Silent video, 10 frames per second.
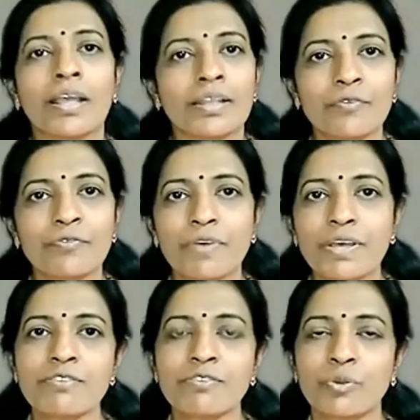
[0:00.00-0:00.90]
The
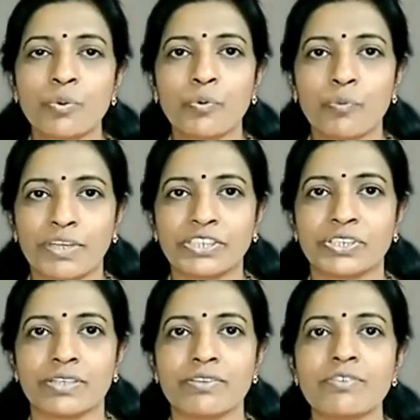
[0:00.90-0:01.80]
first 2
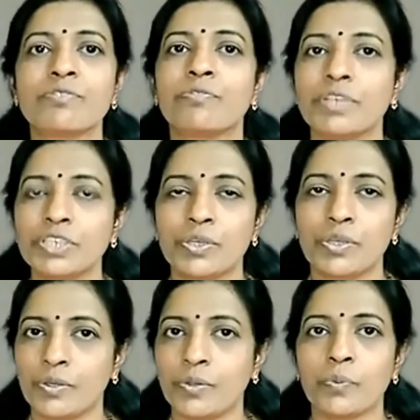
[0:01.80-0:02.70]
questions which
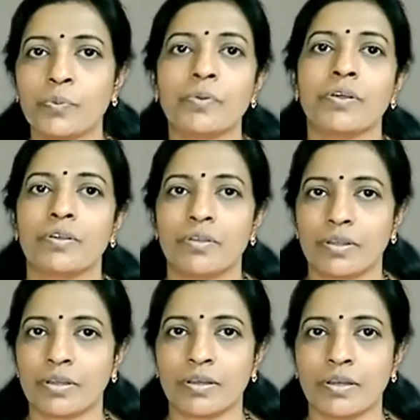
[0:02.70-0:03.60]
you
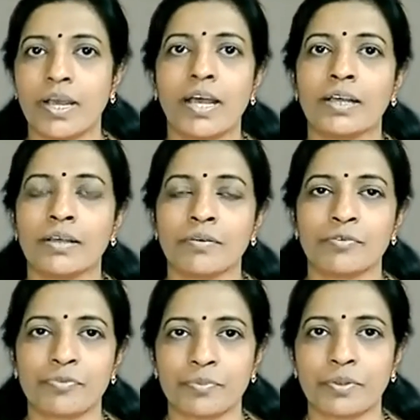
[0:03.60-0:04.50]

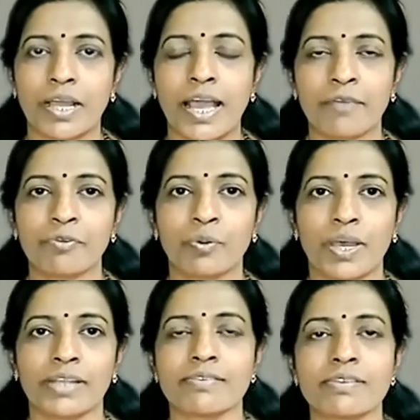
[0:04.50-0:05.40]
have to
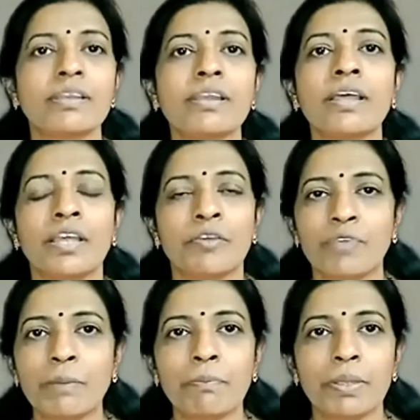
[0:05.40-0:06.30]
answer will
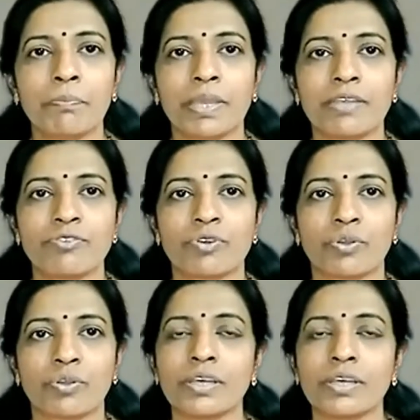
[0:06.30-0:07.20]
be based on
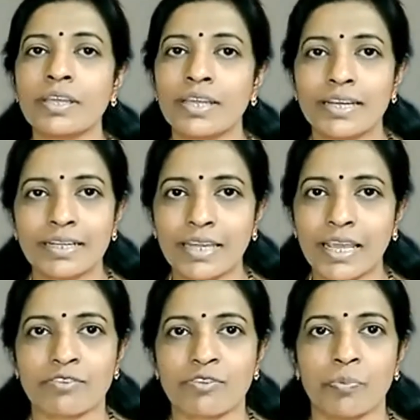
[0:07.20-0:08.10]
the
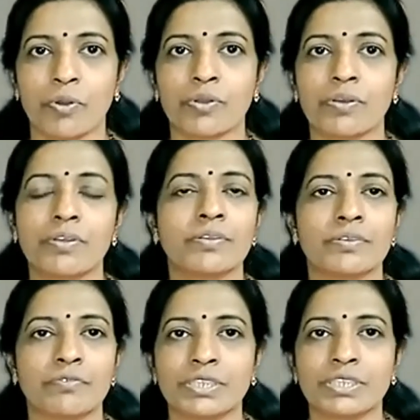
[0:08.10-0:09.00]
textbook
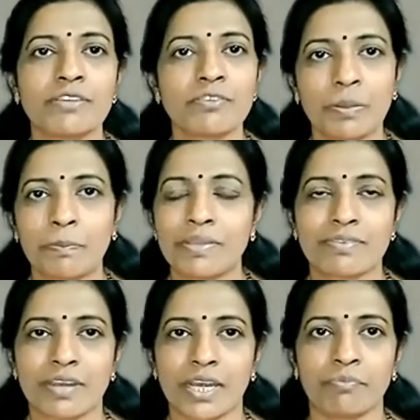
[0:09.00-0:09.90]
which is
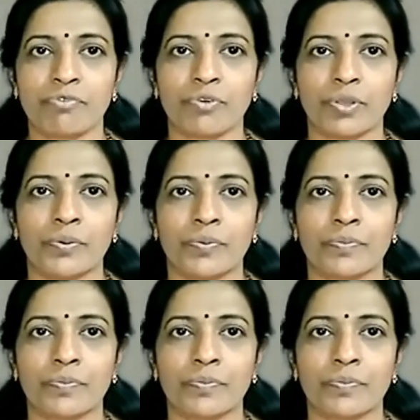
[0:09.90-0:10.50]
prescribed for you.